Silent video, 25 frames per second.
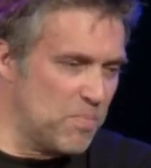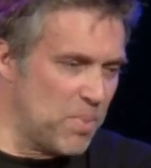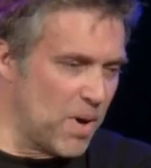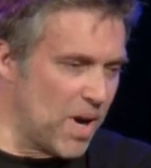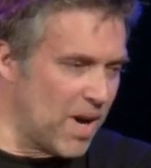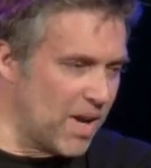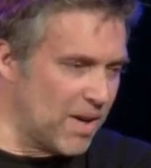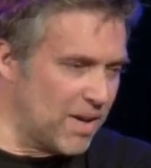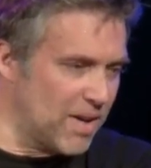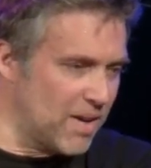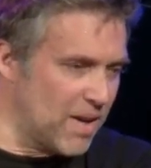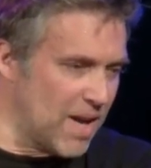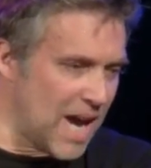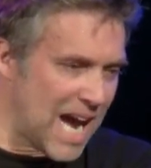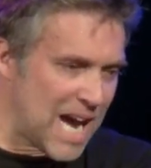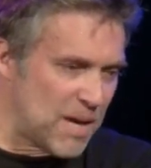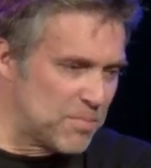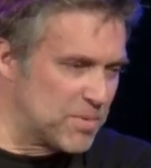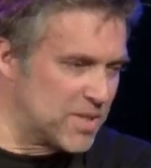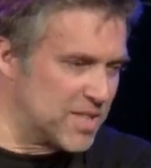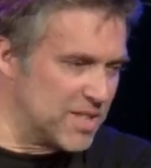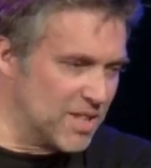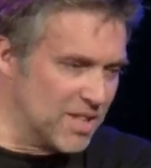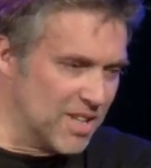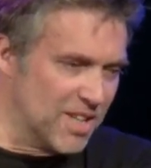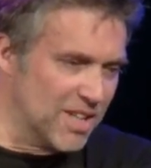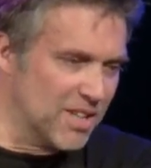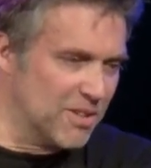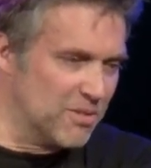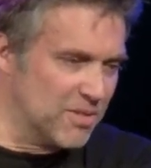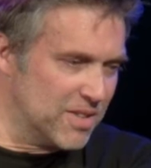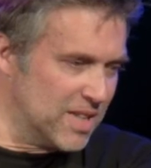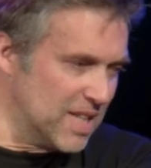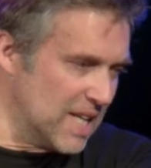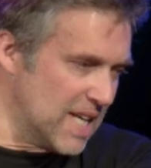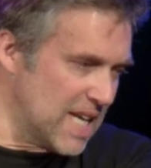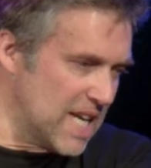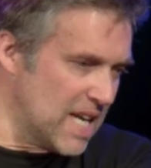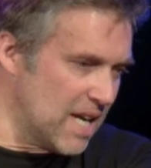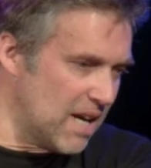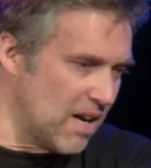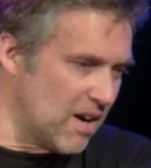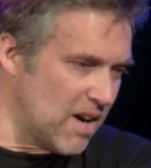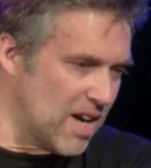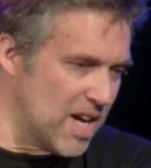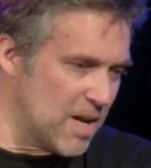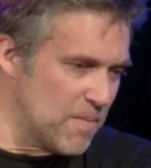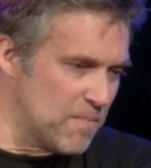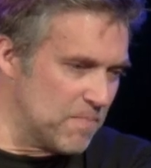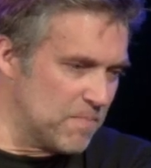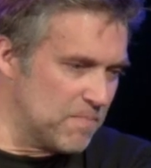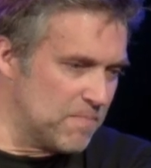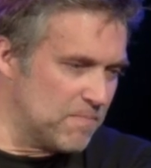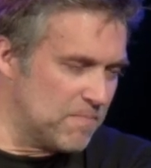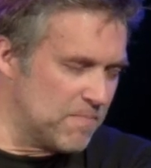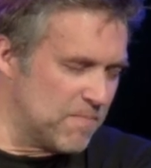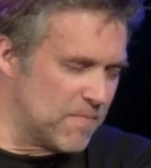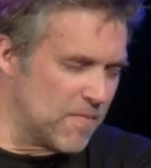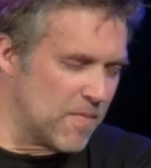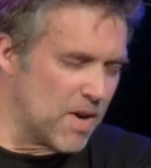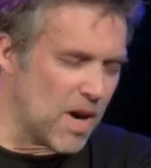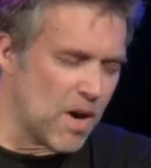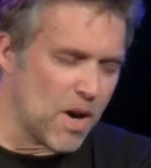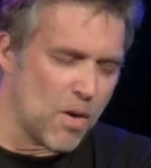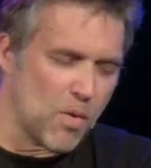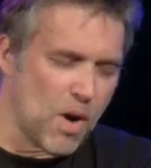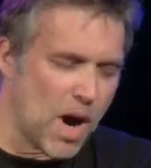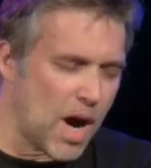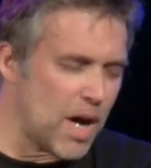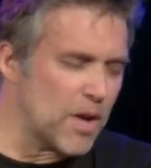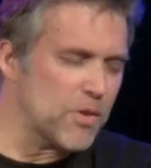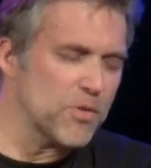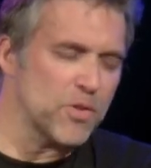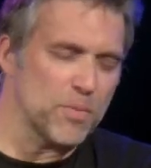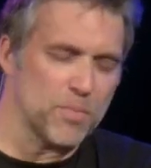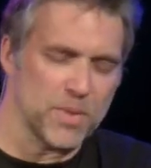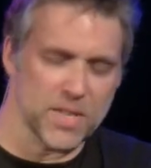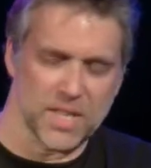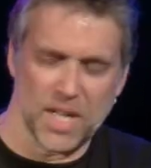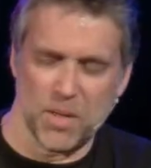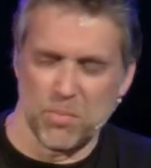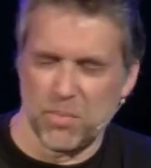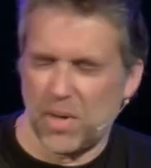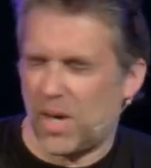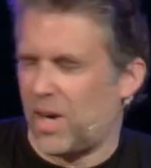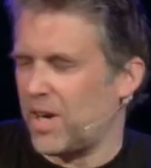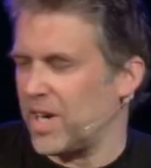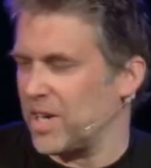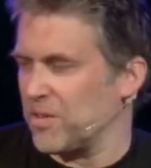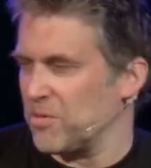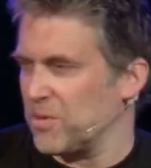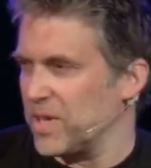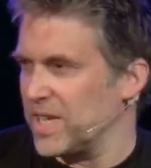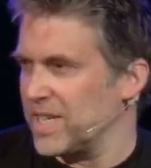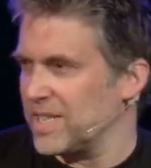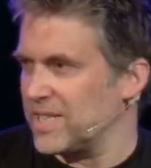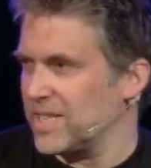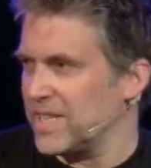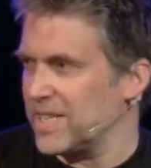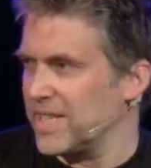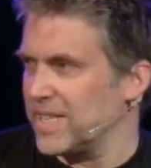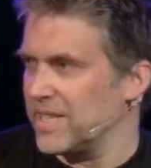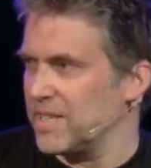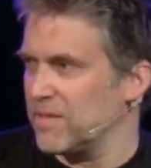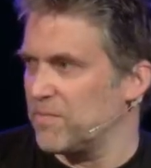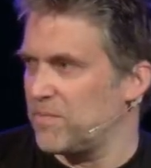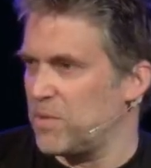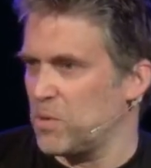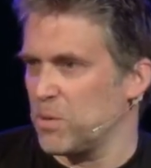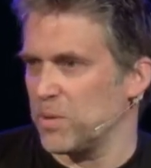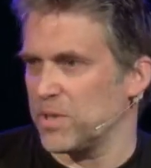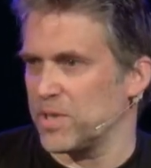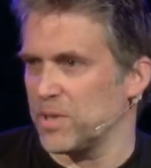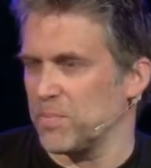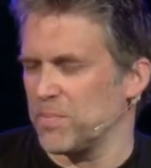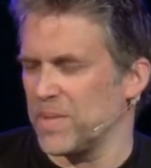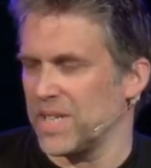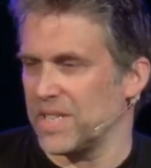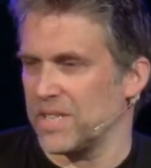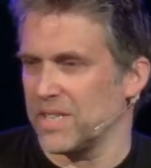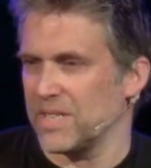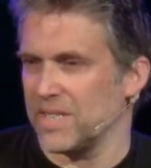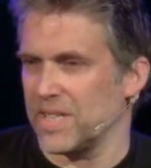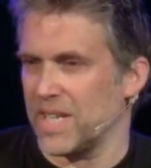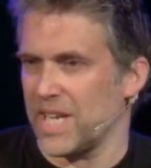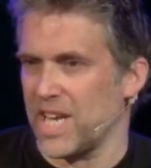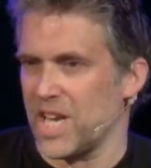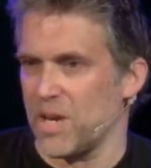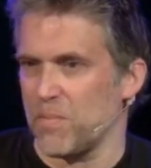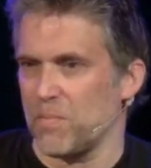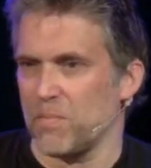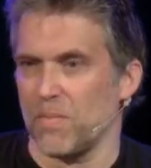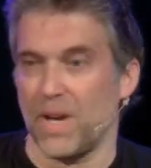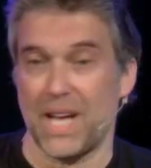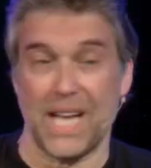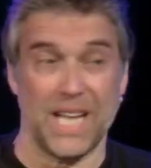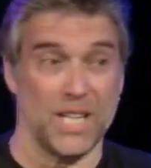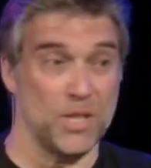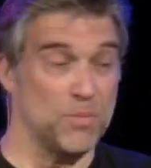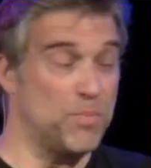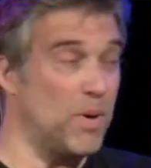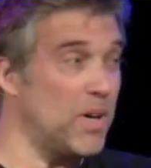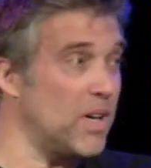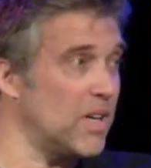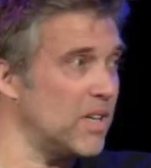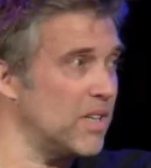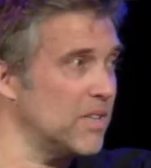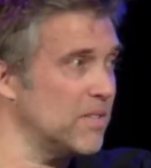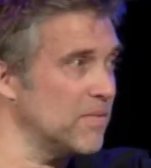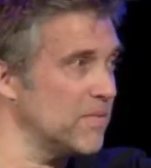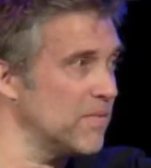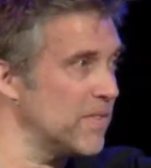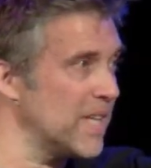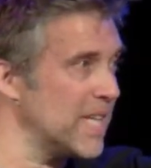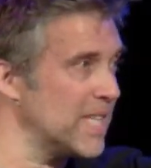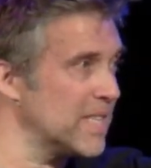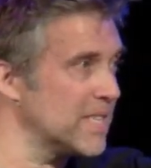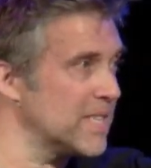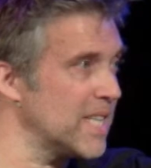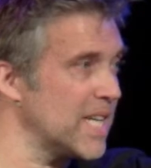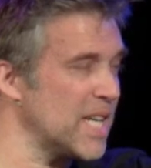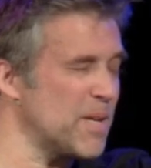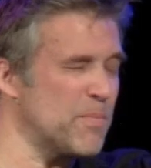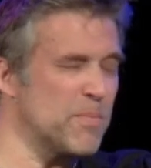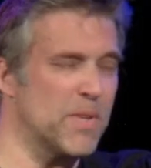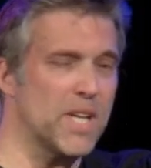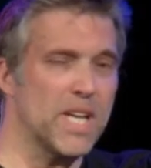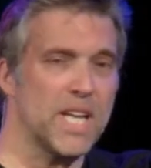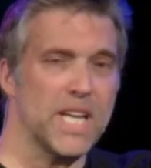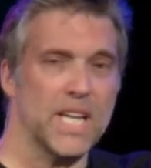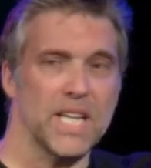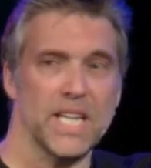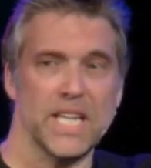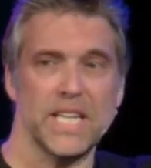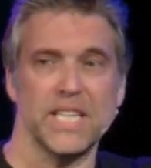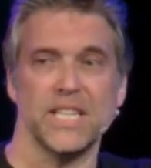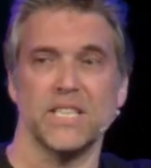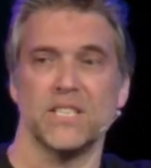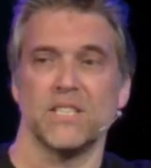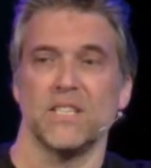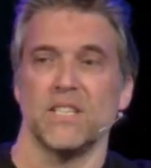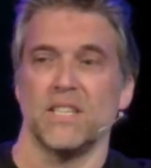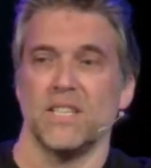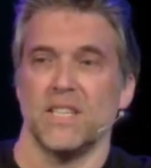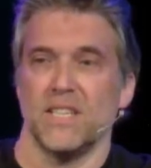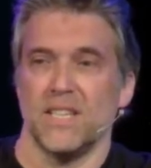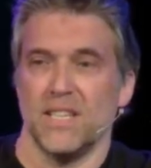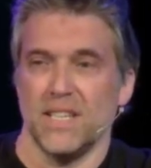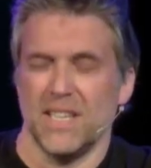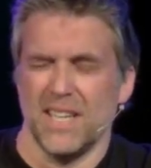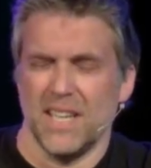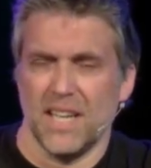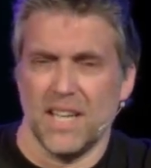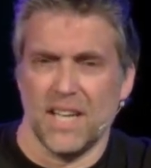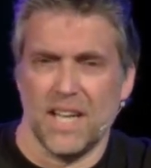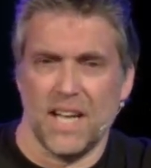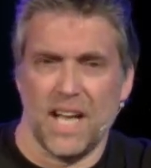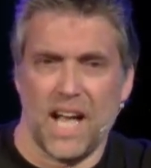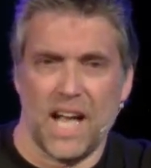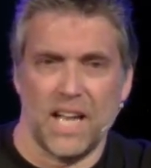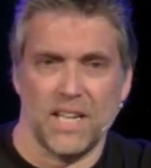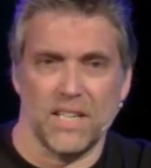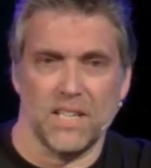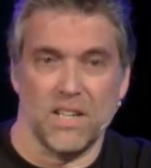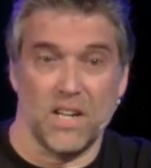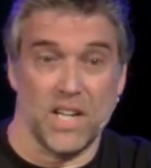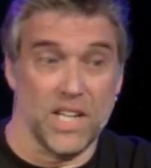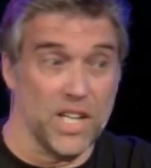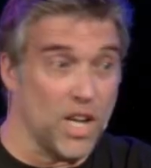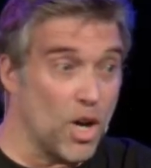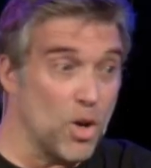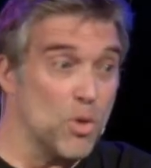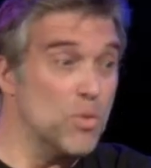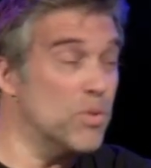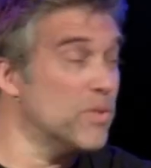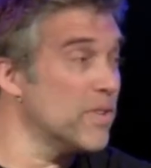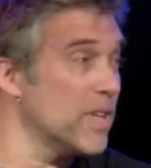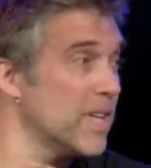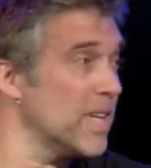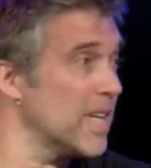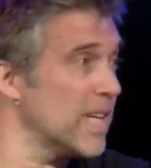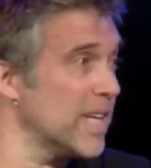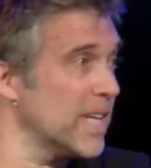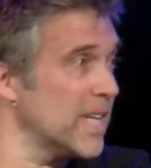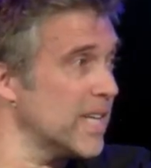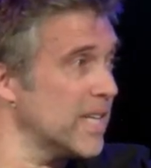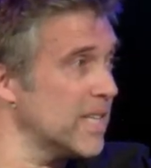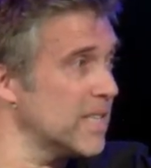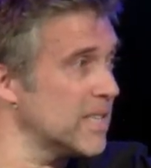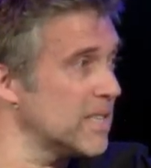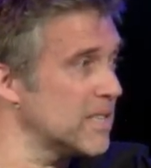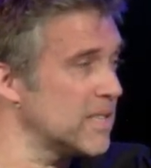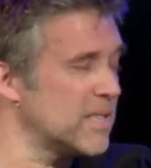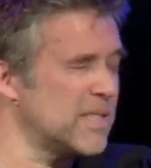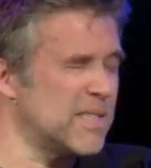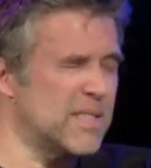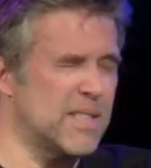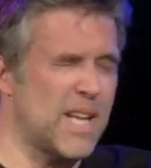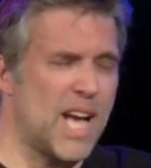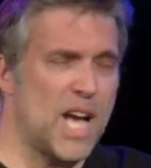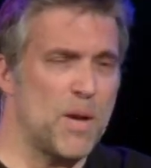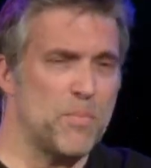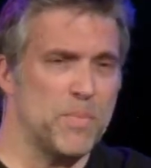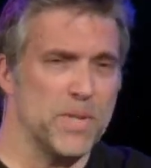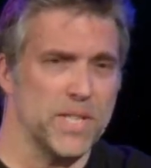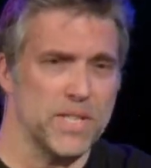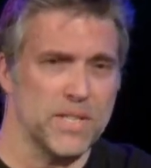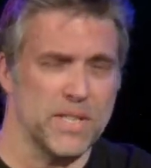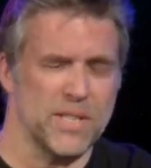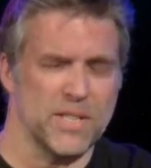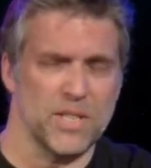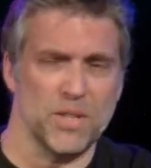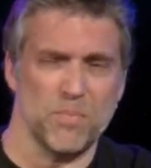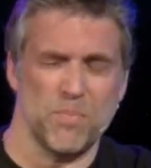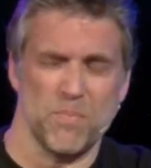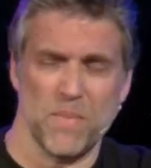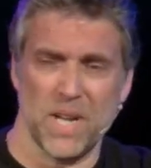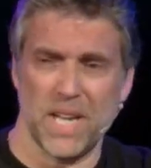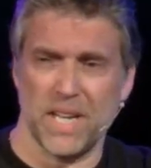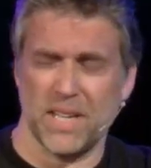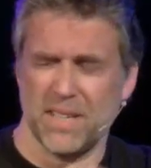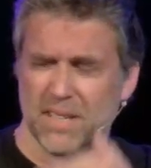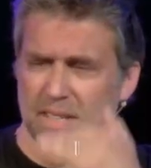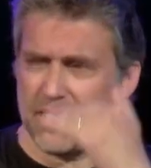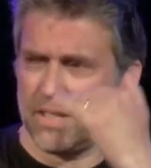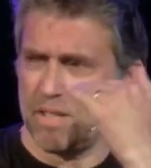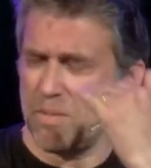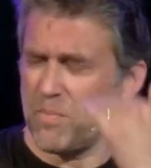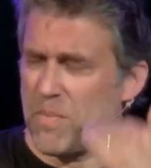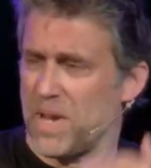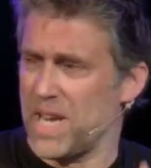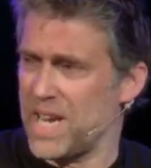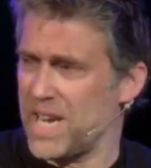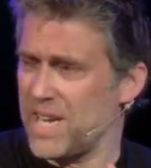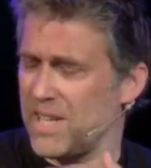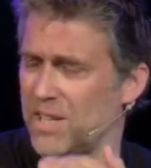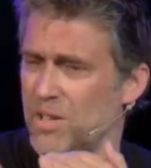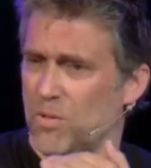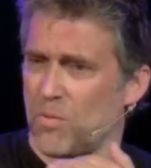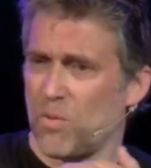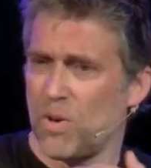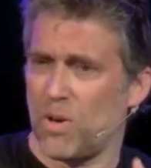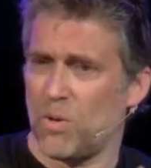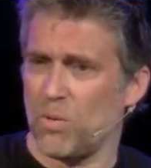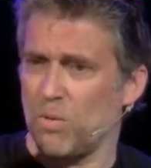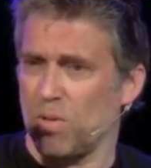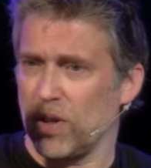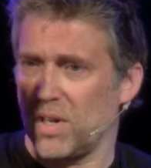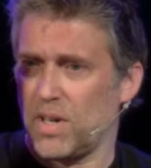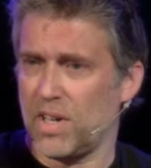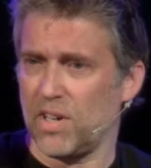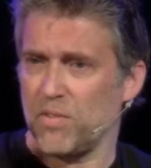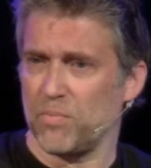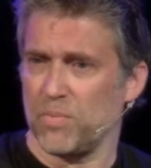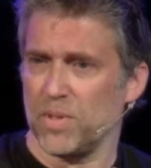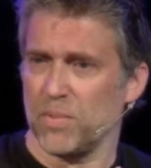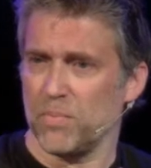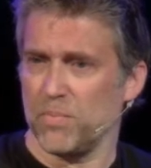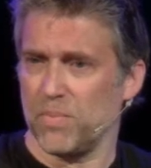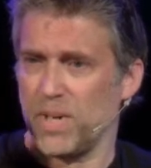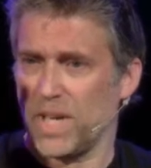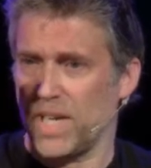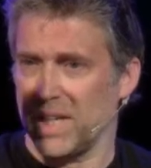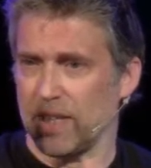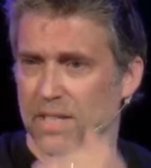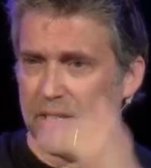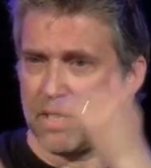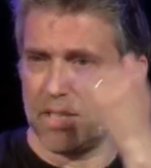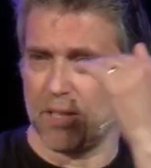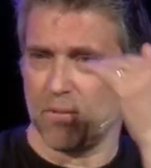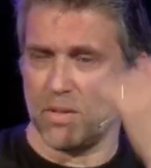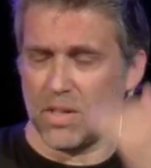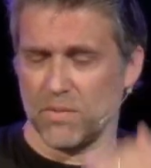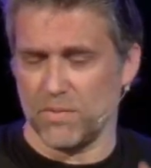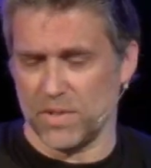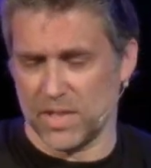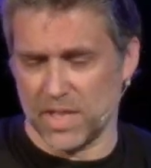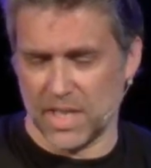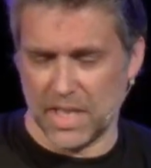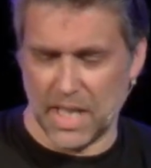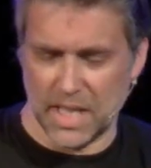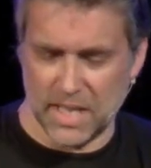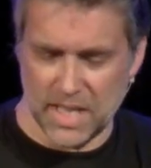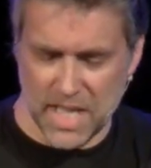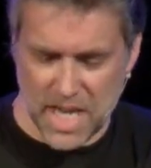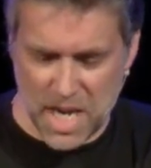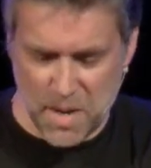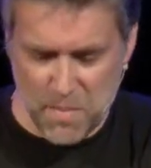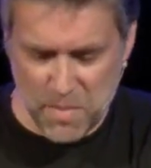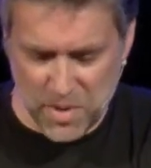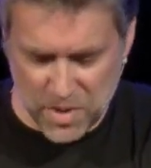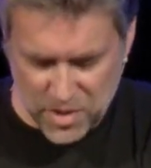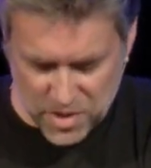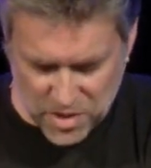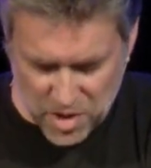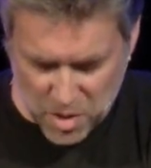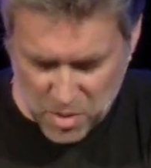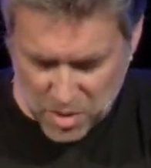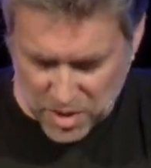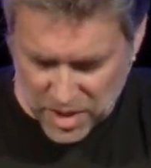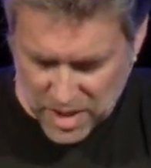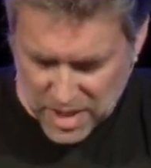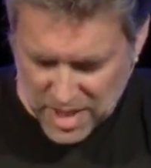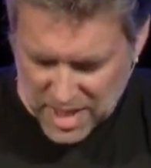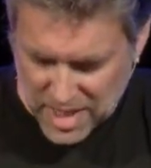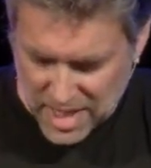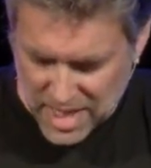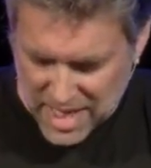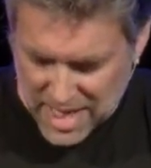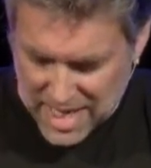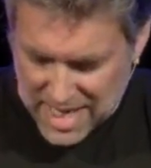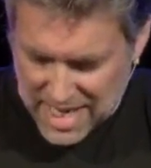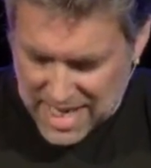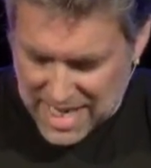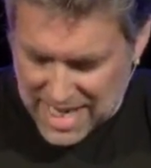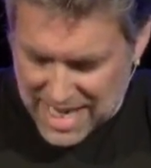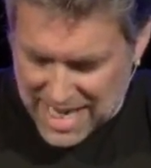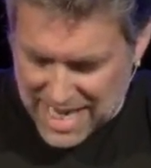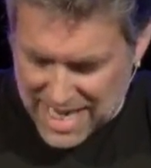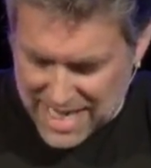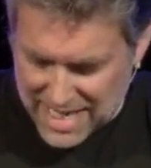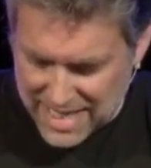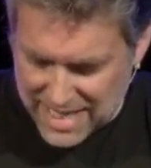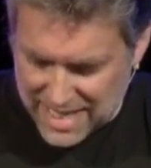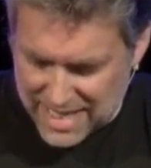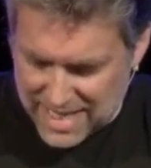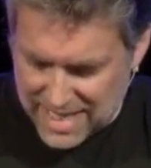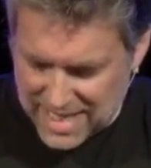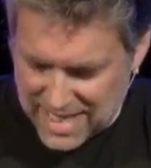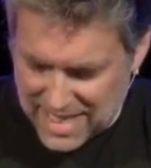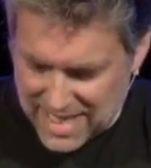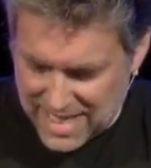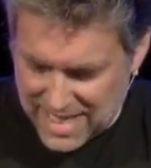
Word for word: but absolutely, I am 100% behind Rich and in full submission to him as part of his team that he leads. And I know that he's happy to submit to me in the role that I've been placed to oversee that team and so on. And